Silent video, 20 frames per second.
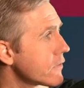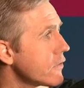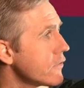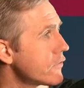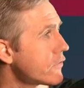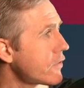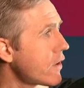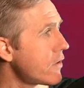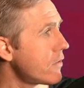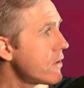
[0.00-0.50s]

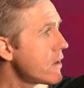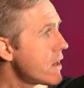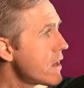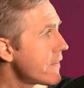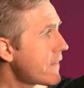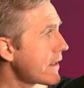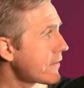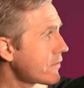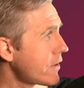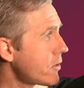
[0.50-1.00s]
So
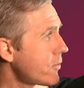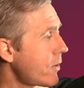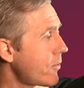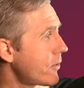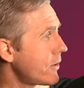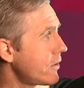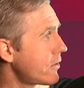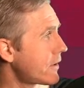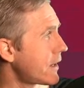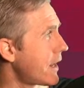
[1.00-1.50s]
that's kind of what we're
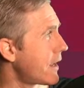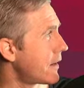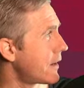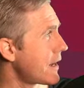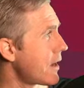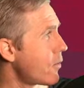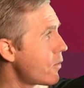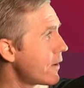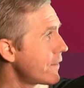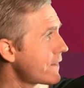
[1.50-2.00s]
looking at.
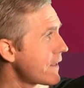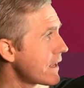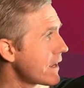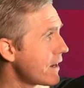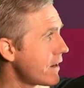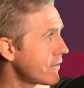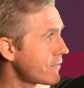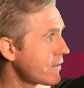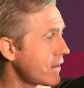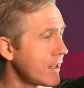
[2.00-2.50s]
Now, one thing I
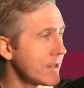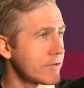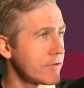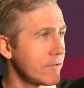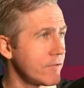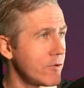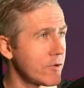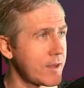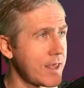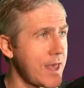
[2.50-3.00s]
also like to
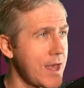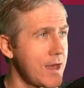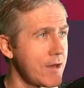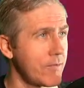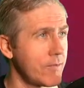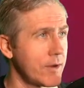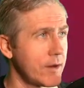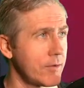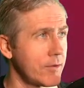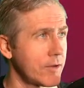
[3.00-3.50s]
look at
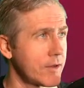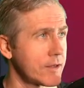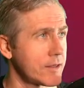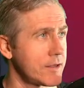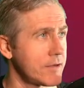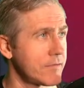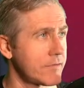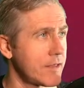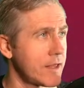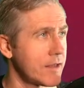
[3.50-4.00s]
when I look at
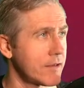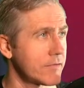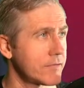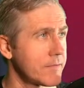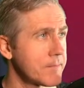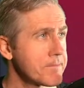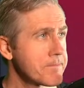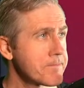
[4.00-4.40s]
these things.